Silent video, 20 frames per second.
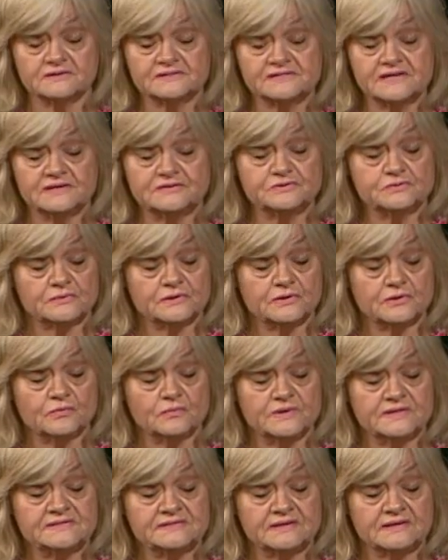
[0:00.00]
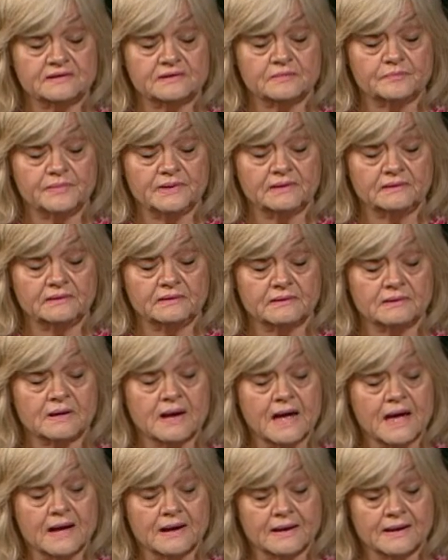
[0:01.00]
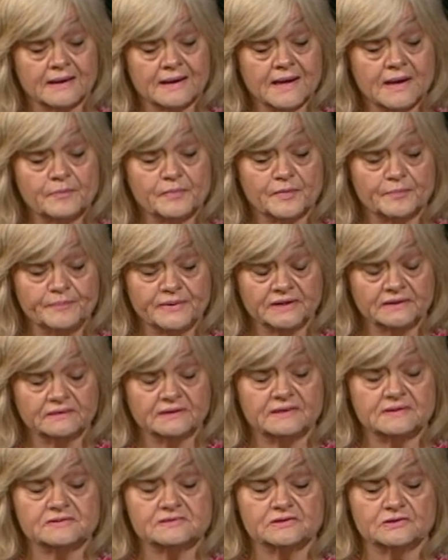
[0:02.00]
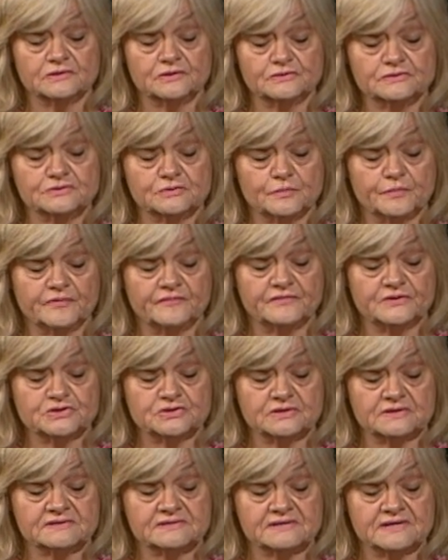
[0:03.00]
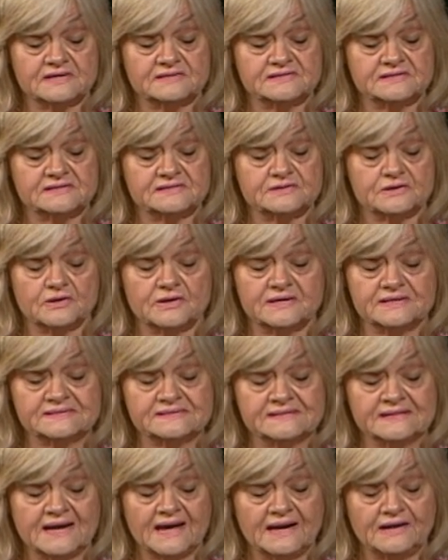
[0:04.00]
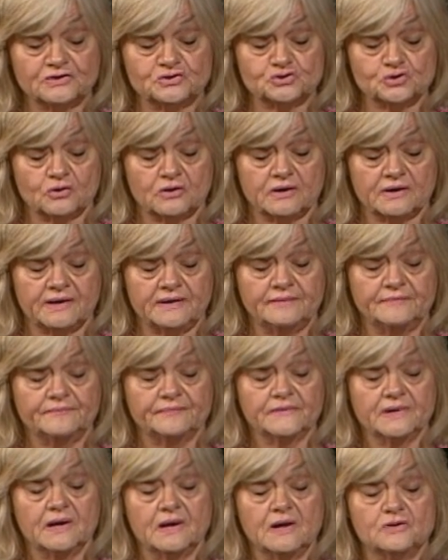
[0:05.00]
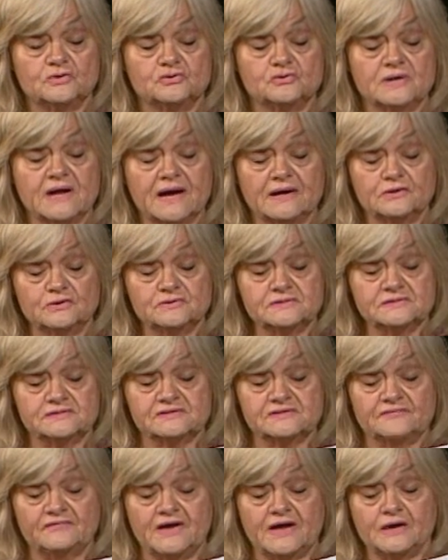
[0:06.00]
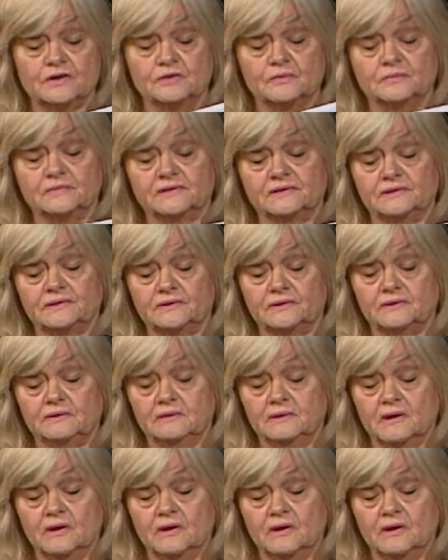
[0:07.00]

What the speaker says: sensory, or reasoning capabilities, close supervision is necessary. It's not a toy. Do not use as a vacuum cleaner